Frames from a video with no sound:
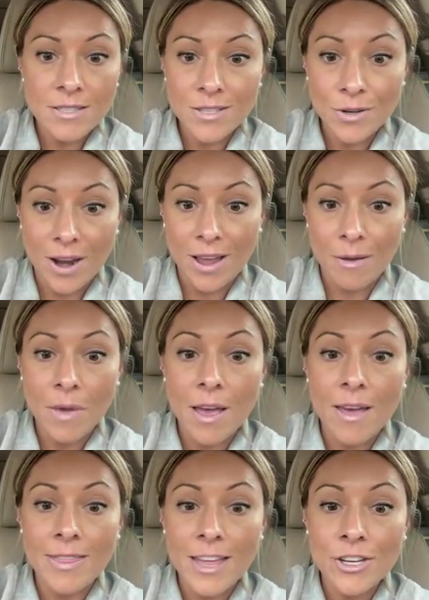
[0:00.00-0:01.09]
Instagram,
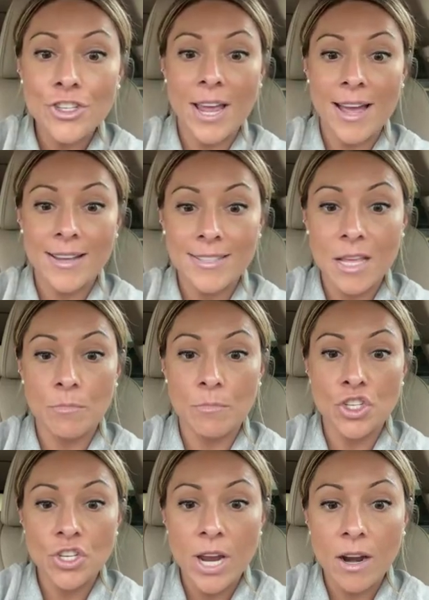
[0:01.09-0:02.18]
and then she has
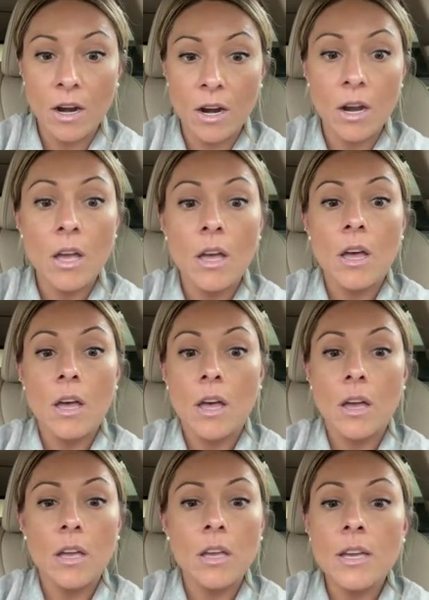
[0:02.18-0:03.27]
them share
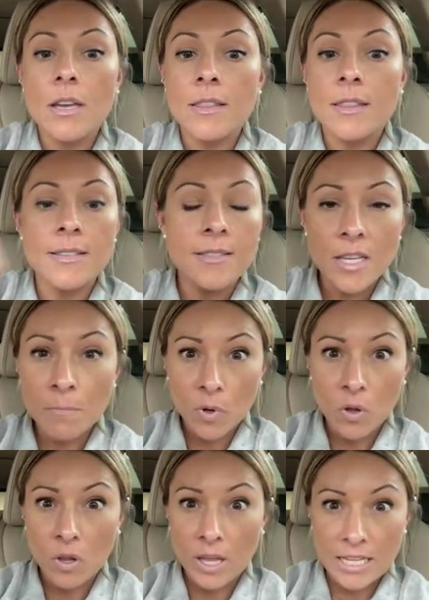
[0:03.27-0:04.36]
the
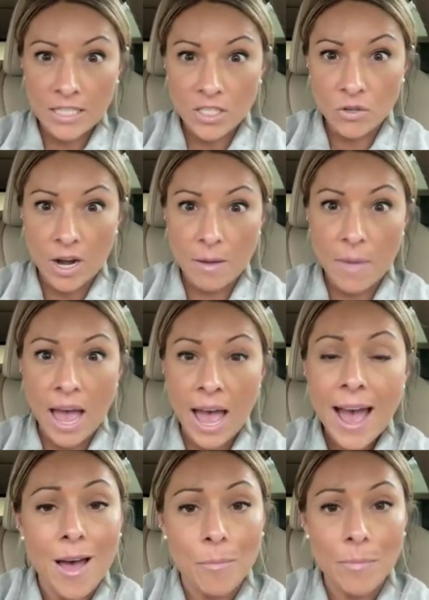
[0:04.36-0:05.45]
simple Instagram
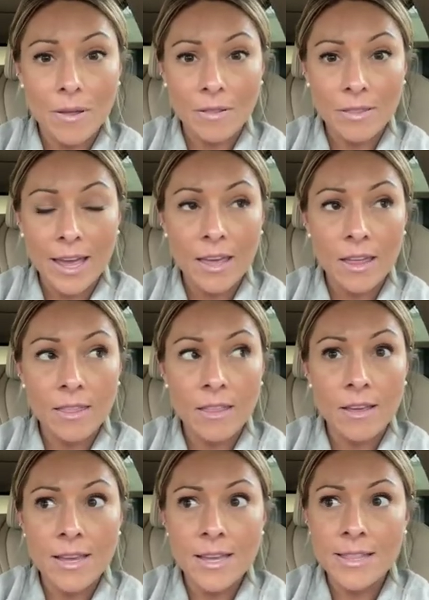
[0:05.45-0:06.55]
HAP, like
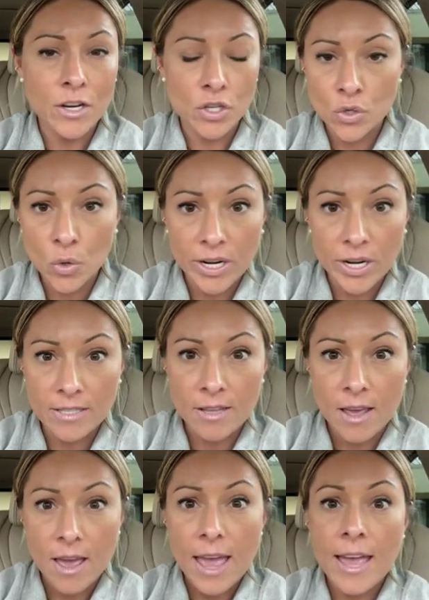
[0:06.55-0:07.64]
in their
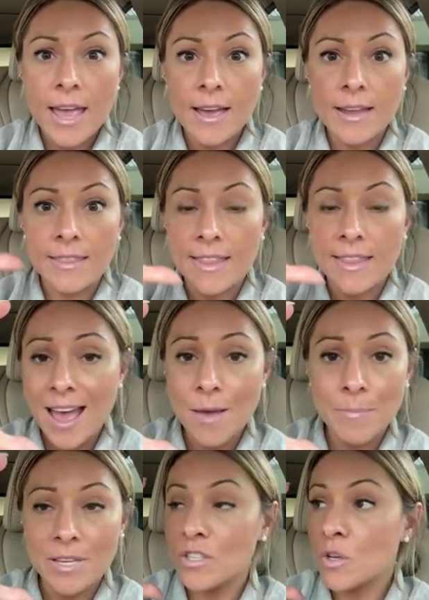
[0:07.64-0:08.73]
stories. And the
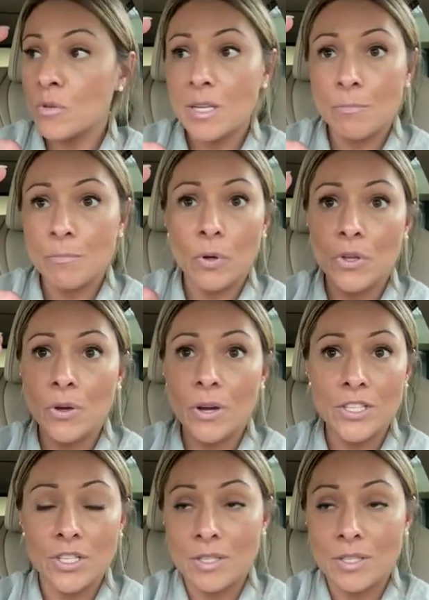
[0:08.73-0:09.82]
HAP is so simple. You
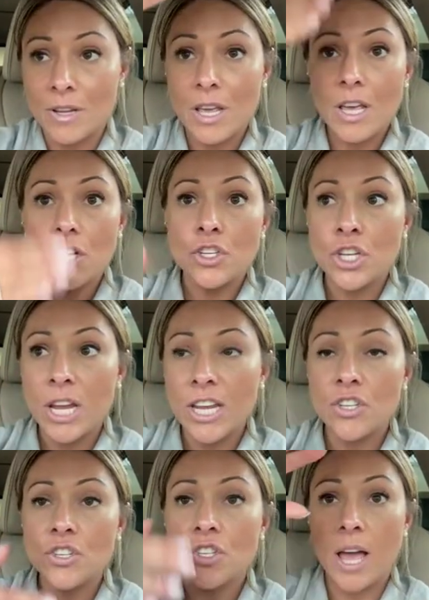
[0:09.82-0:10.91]
guys just
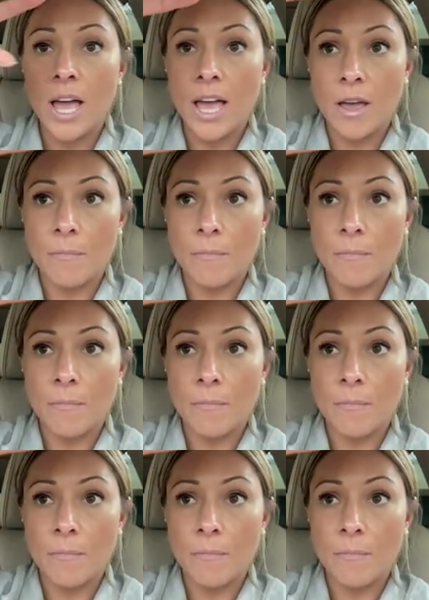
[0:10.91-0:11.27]
change